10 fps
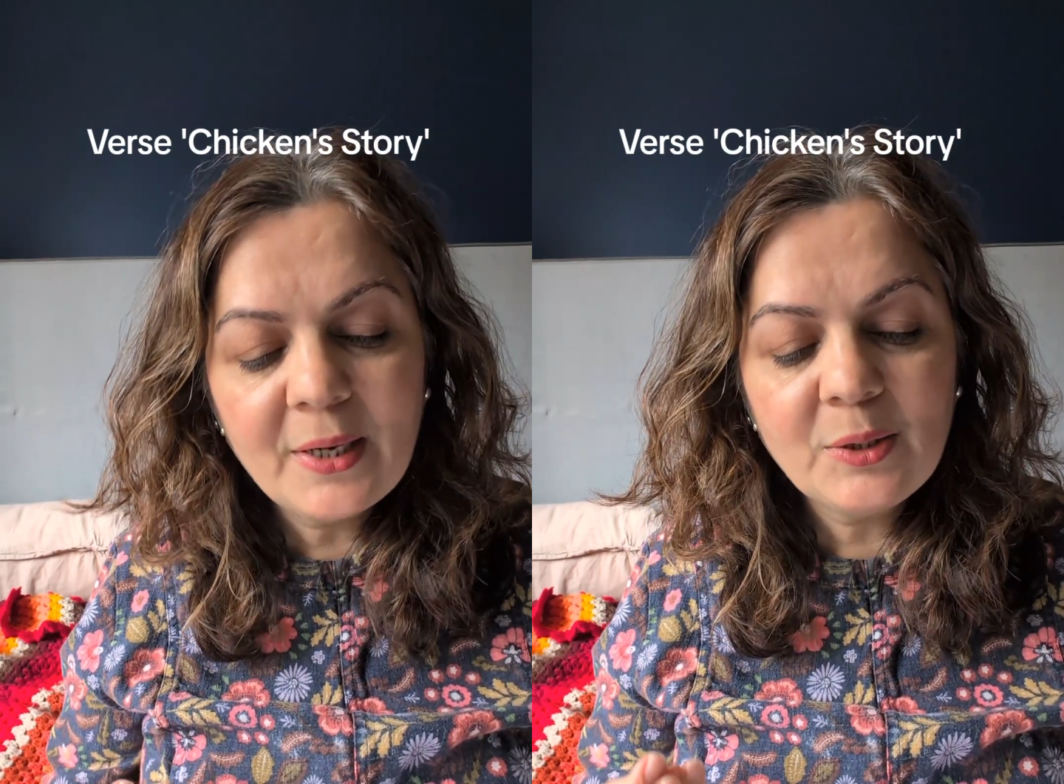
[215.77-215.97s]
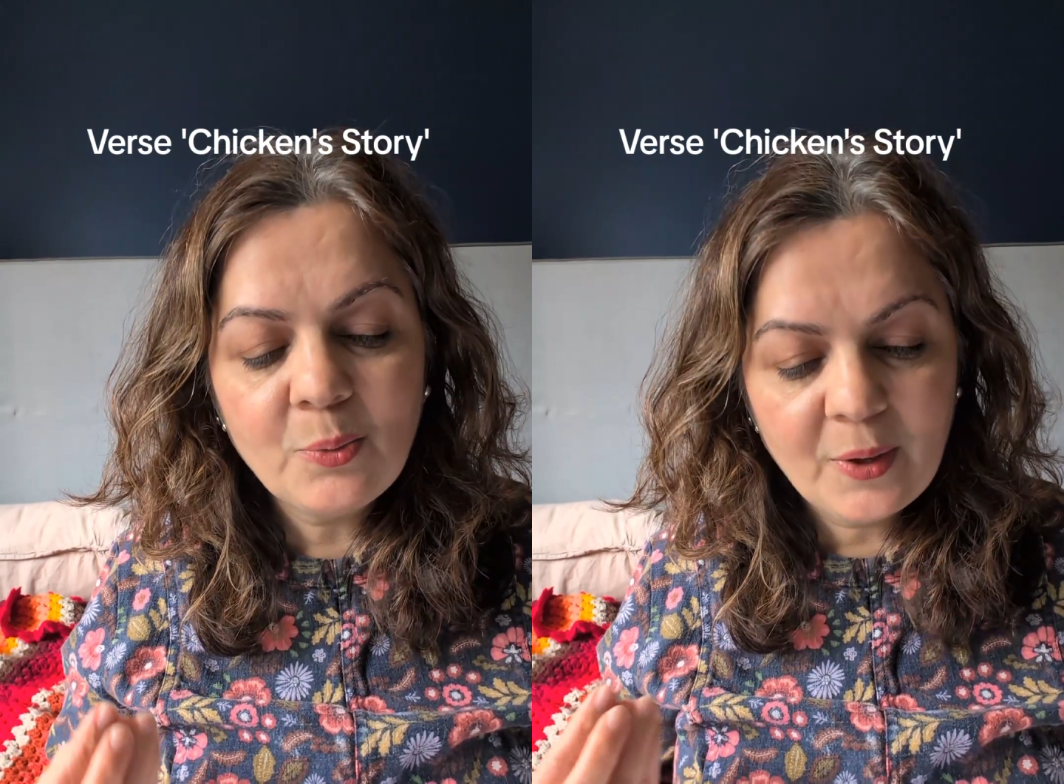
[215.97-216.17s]

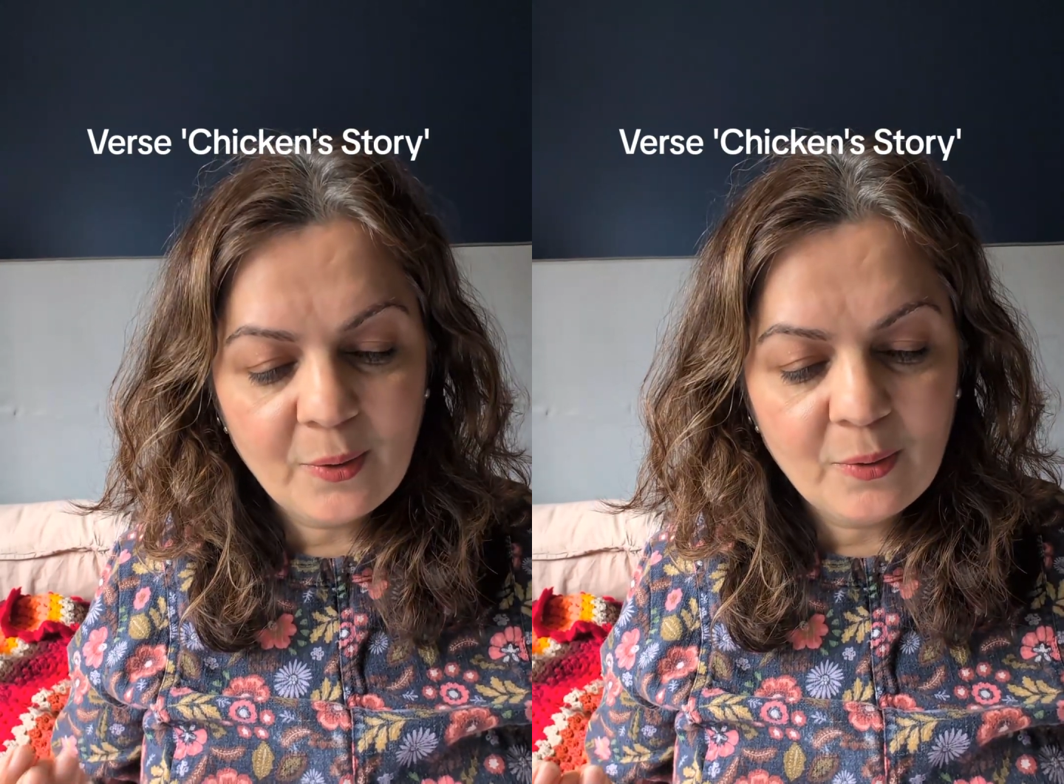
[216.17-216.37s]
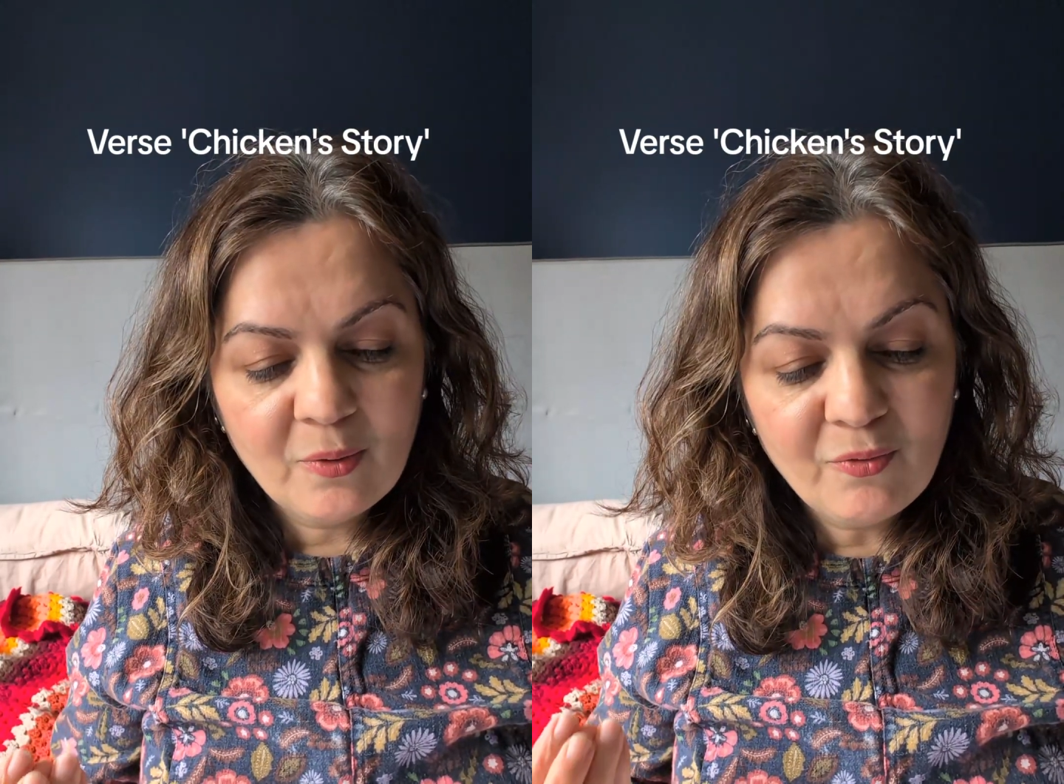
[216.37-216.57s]
it
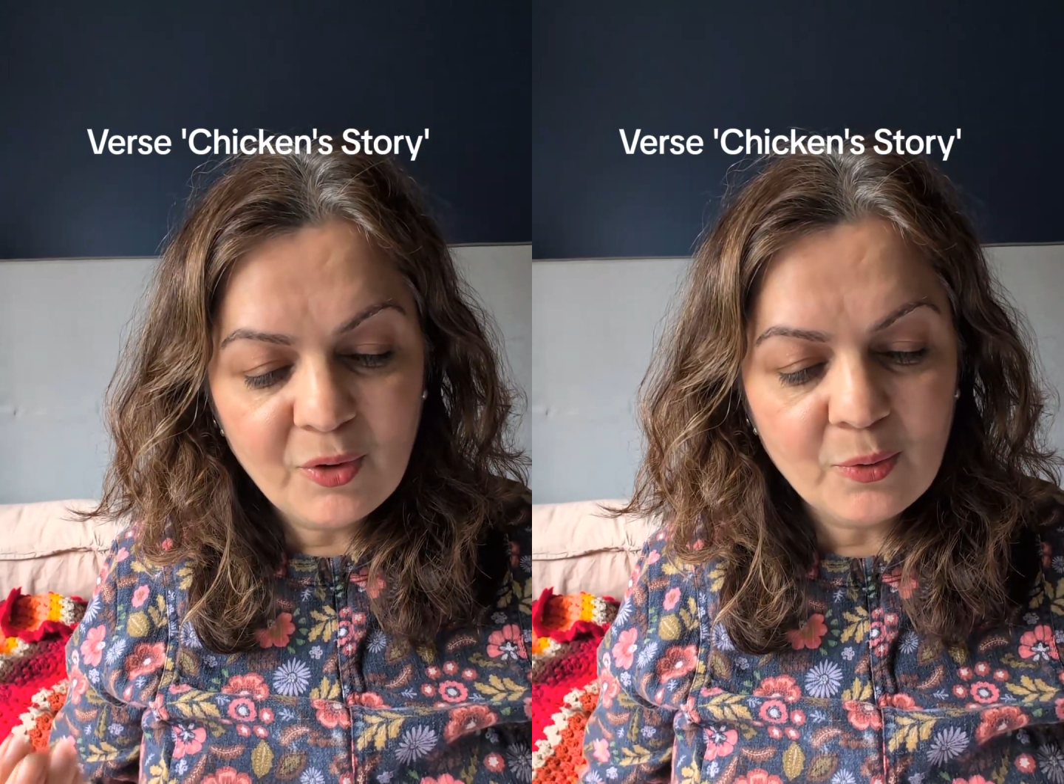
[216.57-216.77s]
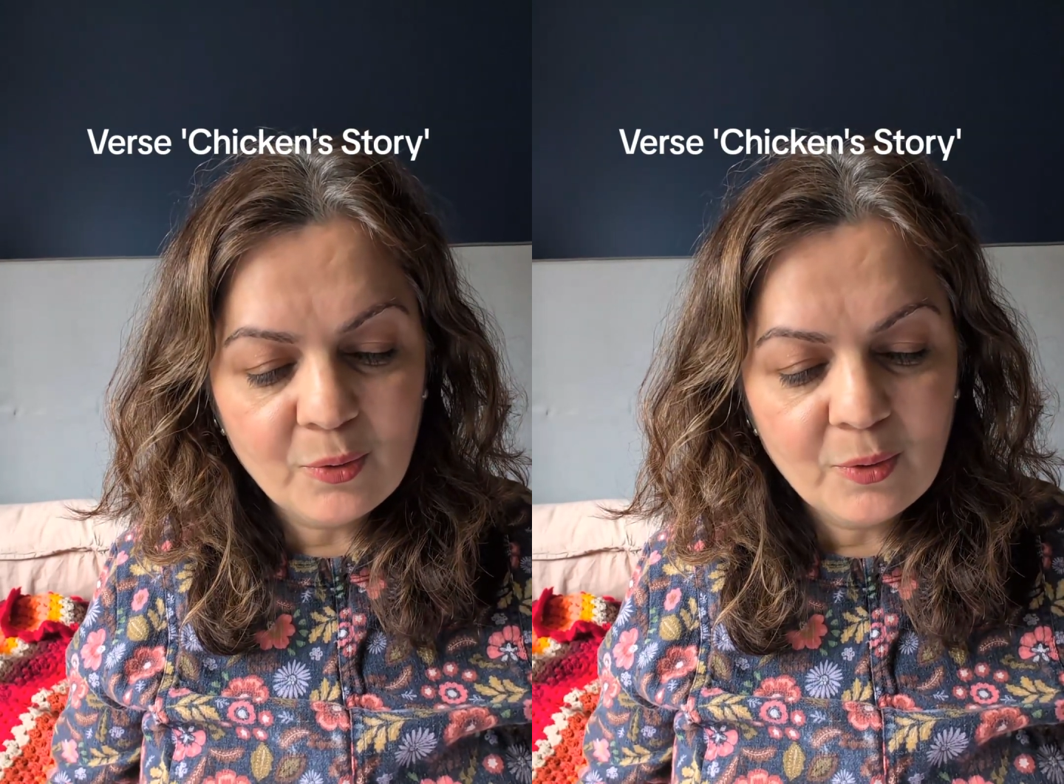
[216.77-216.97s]

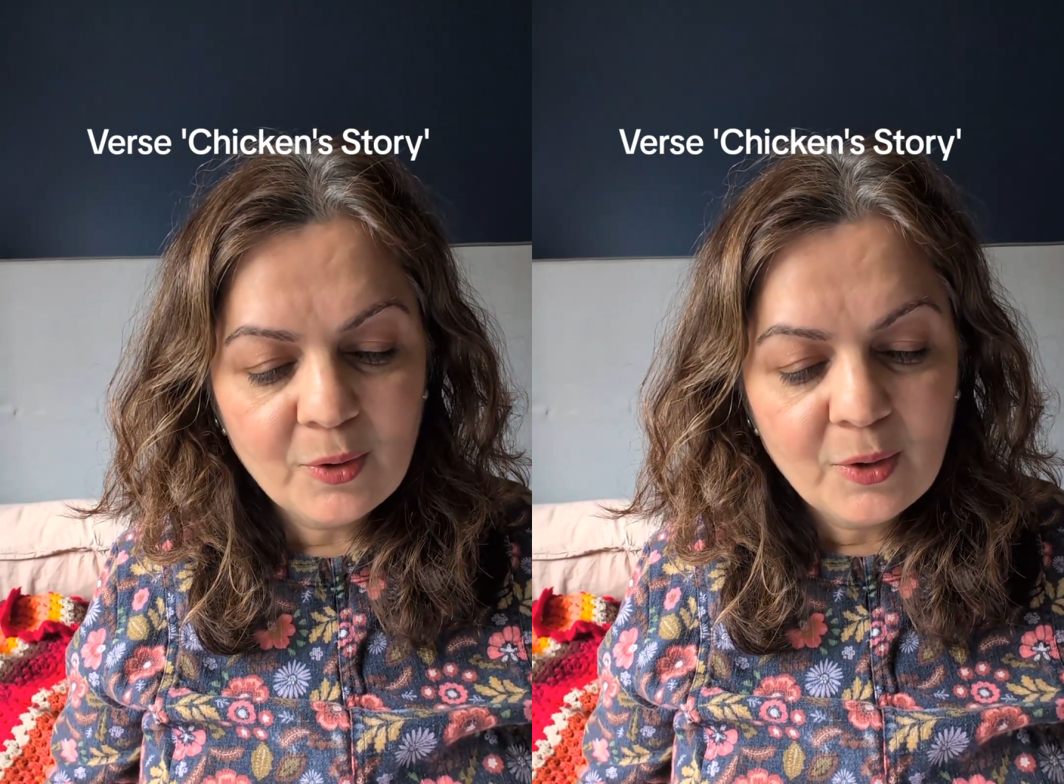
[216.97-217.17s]
view.